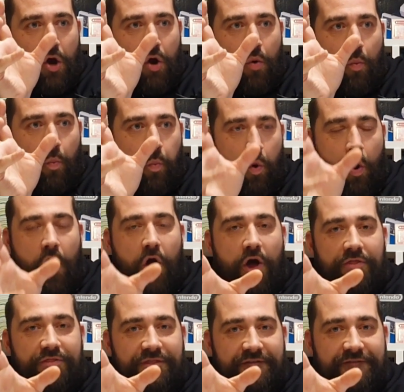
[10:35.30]

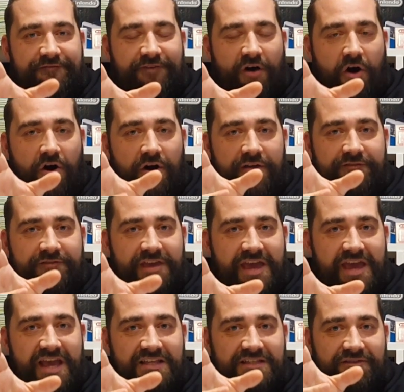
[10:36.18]
worth the 5
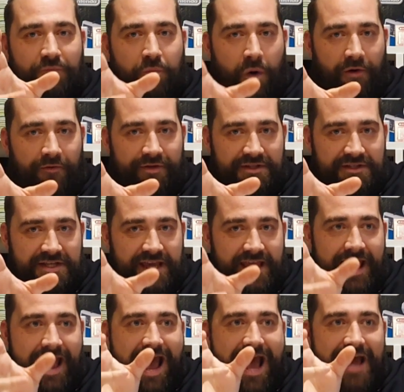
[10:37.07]
years of
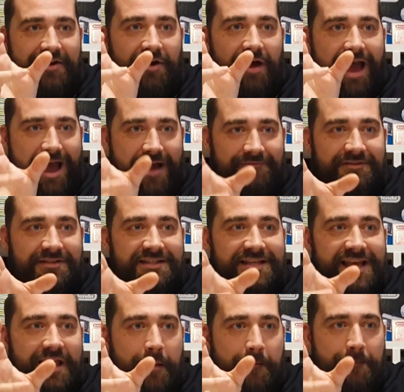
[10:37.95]
warranty? And I have to
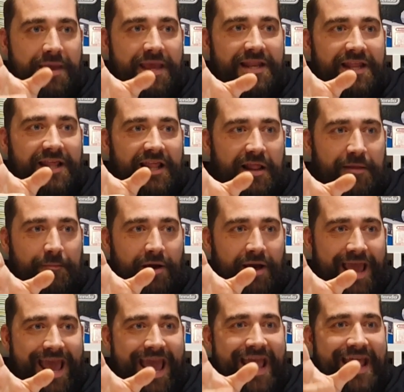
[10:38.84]
say immediately in my
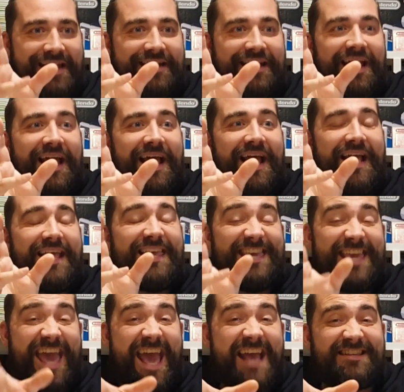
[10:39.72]
head,
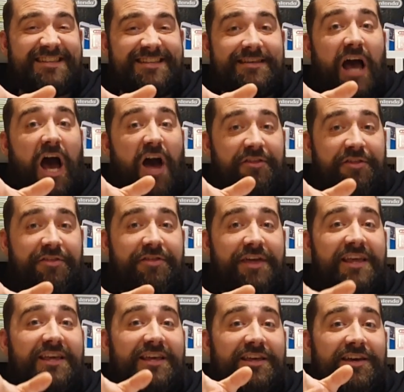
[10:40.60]
yes, I
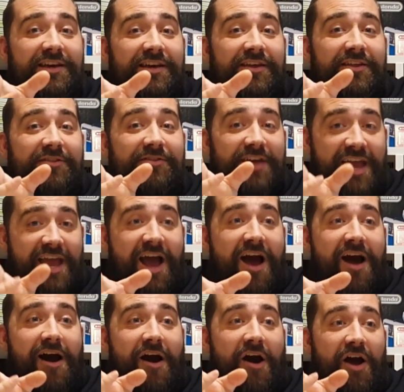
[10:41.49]
think they
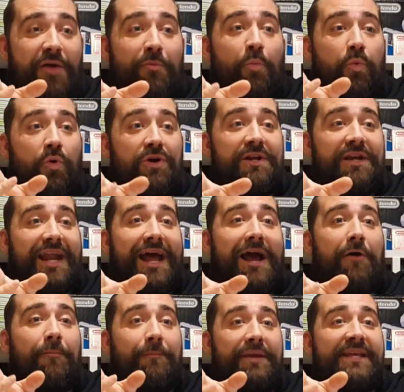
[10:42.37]
are. I would
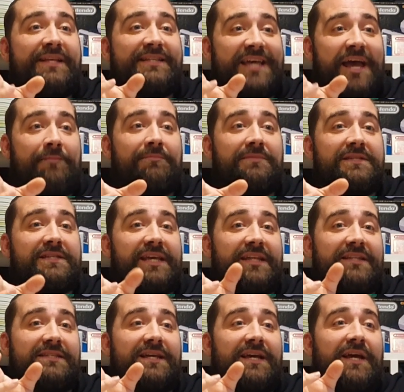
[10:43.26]
now be
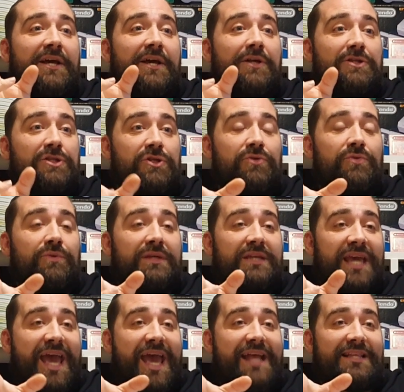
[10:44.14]
tempted to
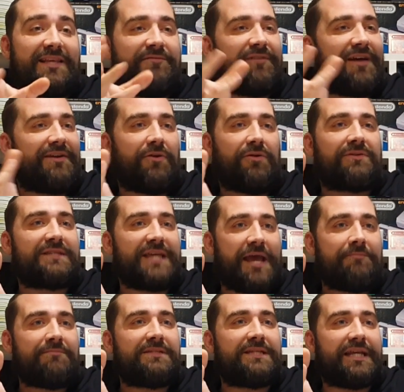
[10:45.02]
get, in fact, not
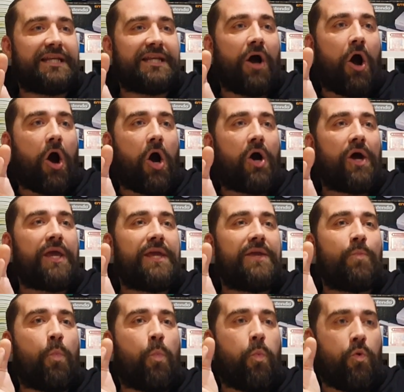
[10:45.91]
tempted,
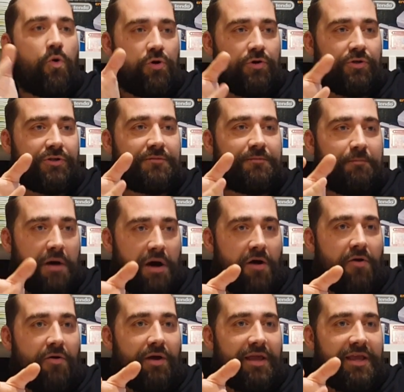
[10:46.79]
I would
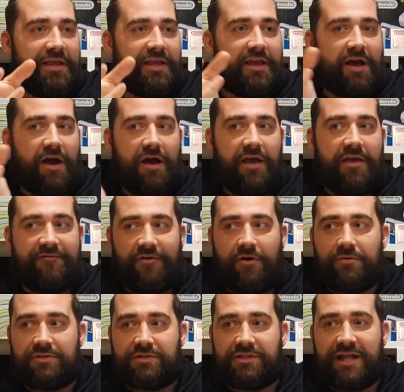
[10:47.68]
buy, if
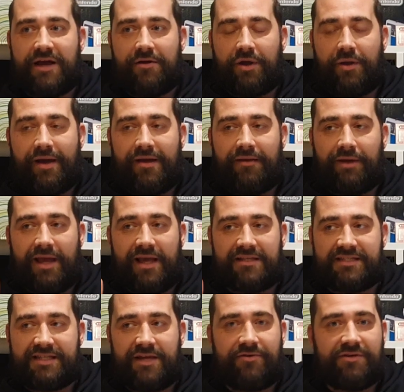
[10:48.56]
I was to now go out and get
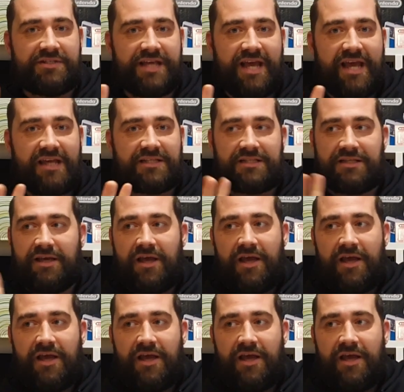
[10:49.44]
a Series X,